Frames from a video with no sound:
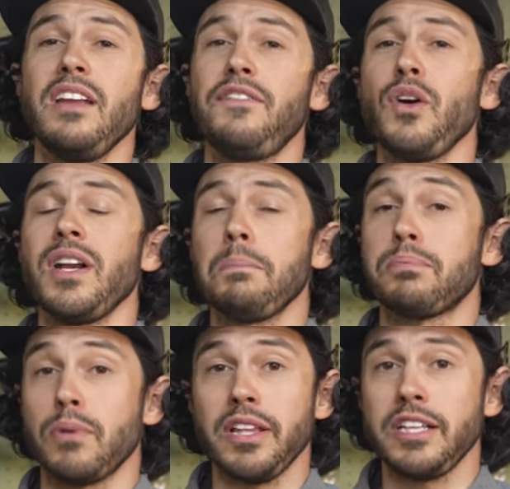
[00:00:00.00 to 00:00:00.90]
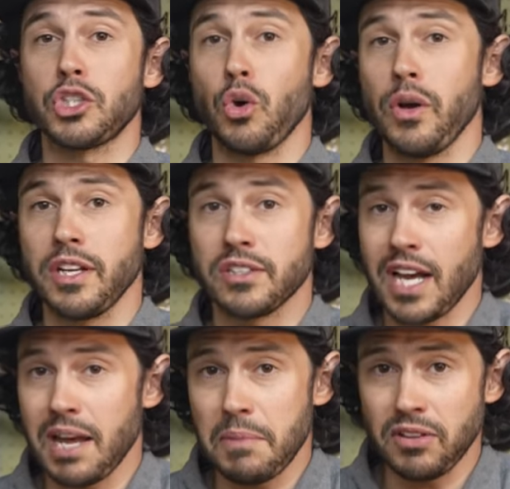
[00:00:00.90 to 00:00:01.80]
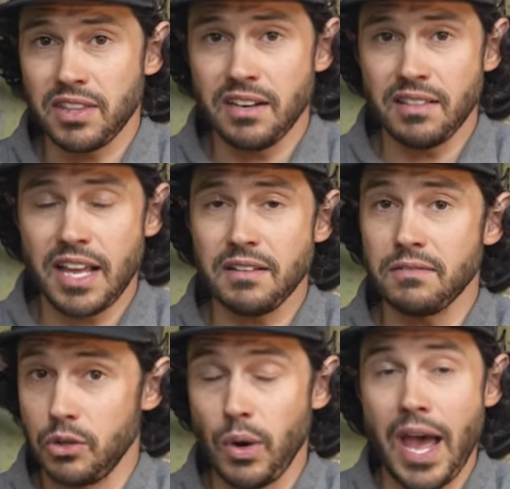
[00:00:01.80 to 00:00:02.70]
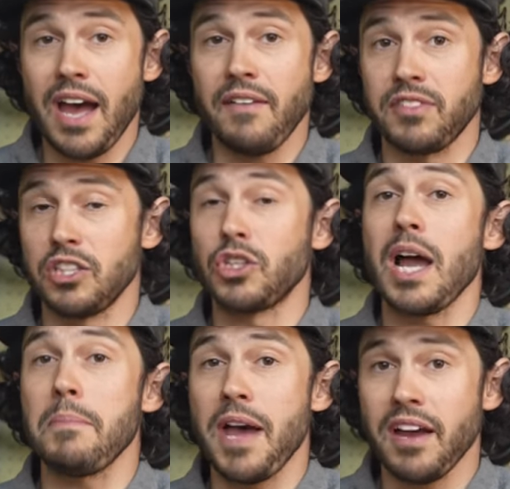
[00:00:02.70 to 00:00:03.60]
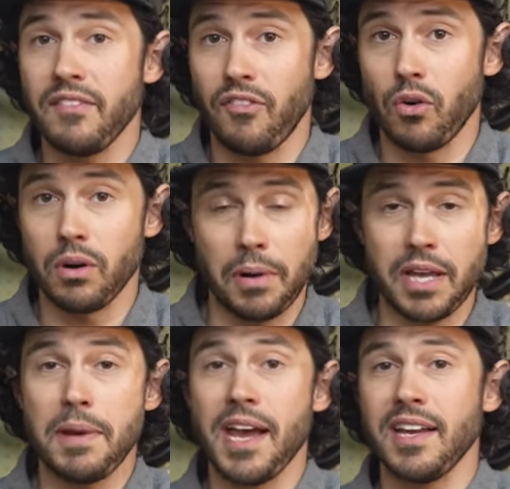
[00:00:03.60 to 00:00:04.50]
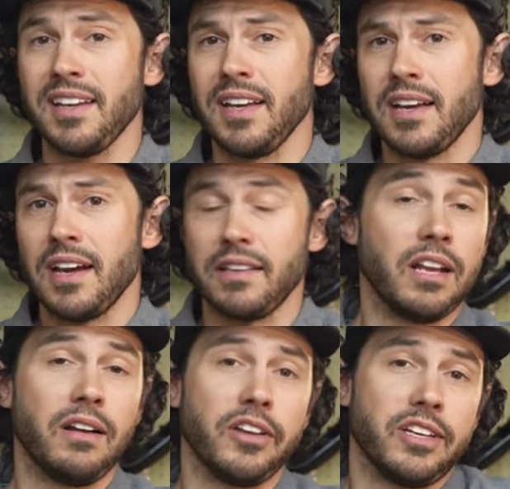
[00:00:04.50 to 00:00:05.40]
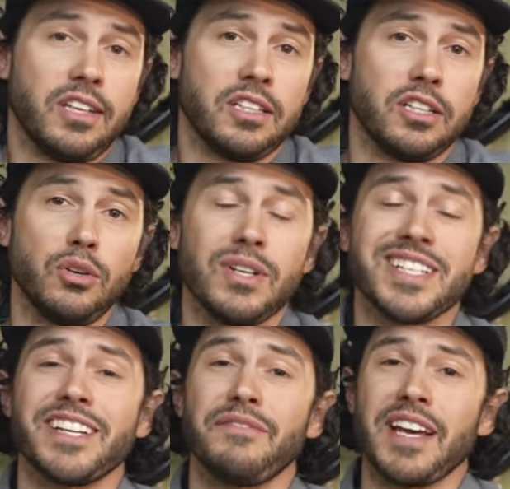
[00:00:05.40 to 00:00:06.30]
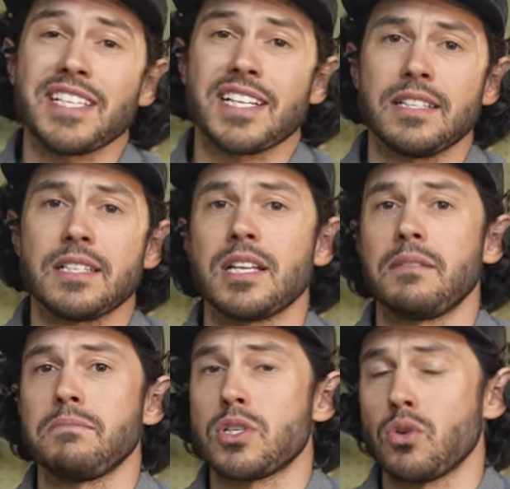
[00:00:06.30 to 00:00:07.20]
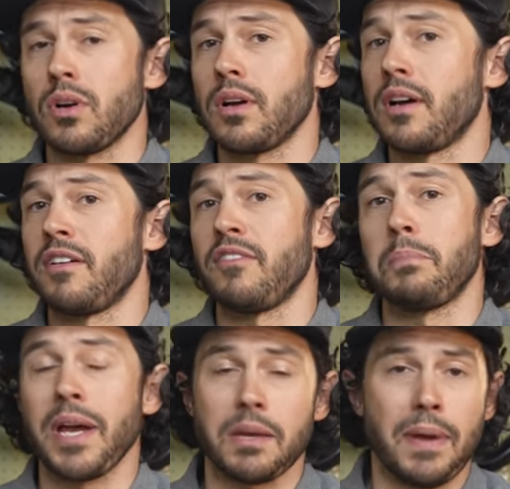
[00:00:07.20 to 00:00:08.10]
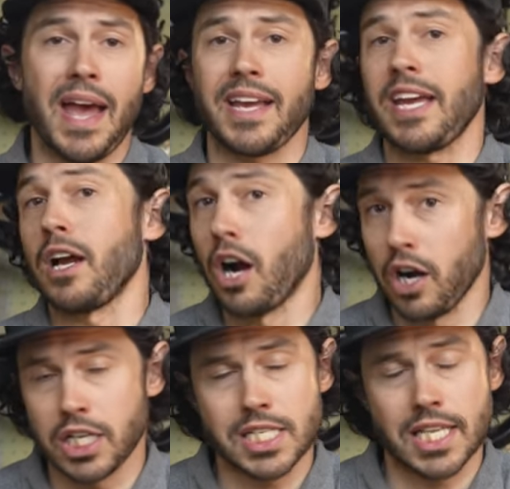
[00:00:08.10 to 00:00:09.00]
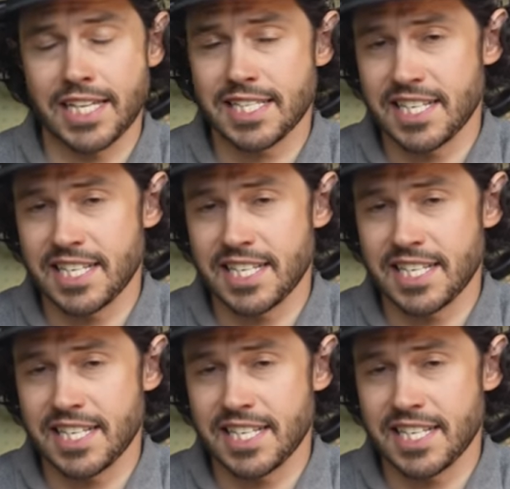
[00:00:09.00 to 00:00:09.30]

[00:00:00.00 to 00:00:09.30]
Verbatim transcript: And if you end up really enjoying your time out there, then you have the dry bag for bikepacking, and then all you need to do is invest in some sort of bikepacking harness-like